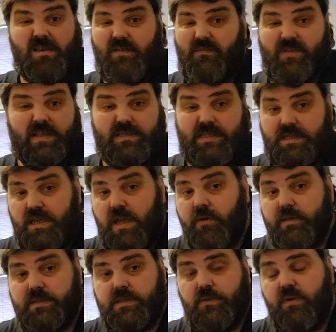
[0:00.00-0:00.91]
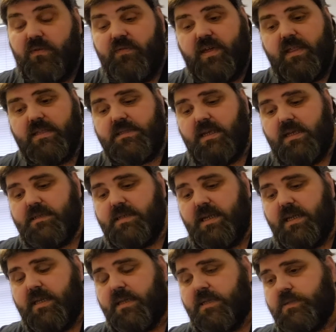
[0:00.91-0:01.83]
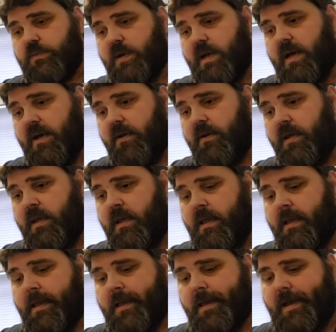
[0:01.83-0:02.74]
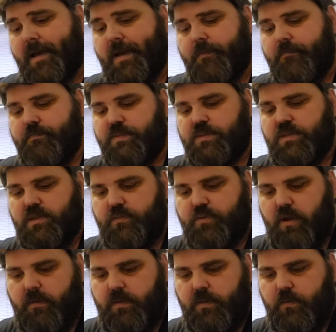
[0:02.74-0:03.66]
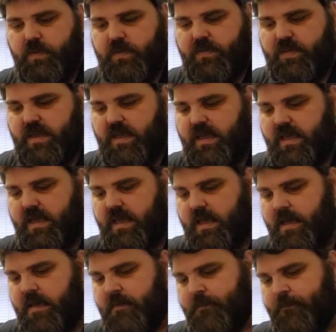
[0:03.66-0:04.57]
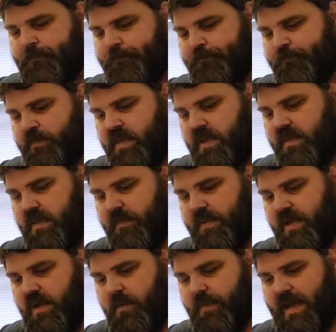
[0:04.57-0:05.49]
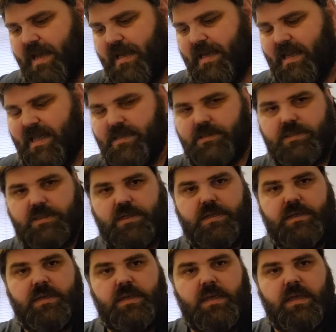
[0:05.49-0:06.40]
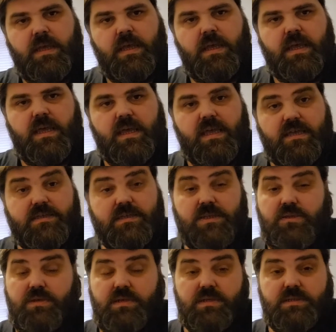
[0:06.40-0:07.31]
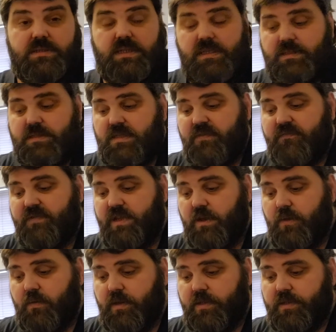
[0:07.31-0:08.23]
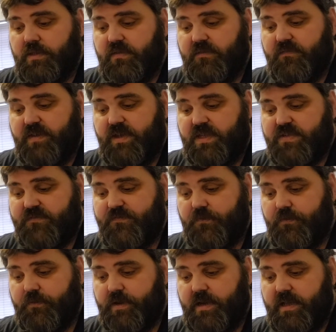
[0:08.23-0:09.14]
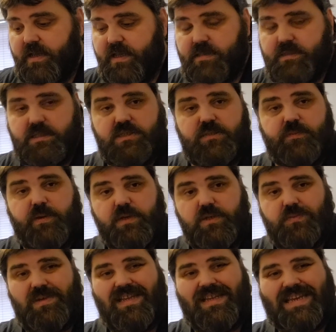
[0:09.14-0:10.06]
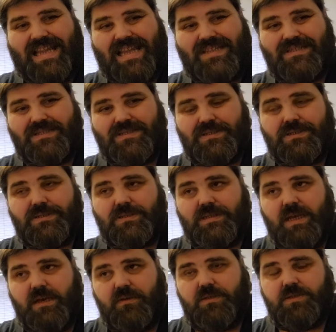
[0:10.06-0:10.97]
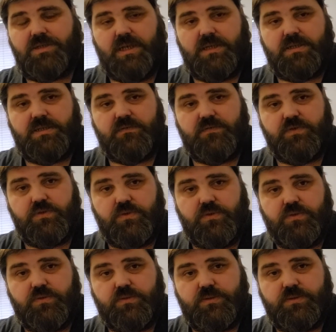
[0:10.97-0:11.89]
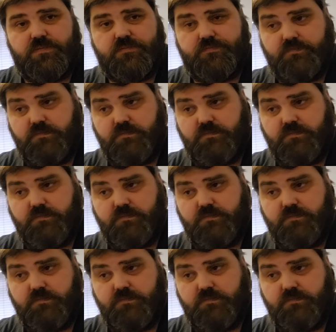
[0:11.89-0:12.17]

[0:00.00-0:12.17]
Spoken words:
in fact I know it's going to affect the Titanic as well. So the problem with the Peter Pan lantern is, and you can see this in the video where I do the fix for it, is it's supposed to be a lantern sat on a chest of drawers.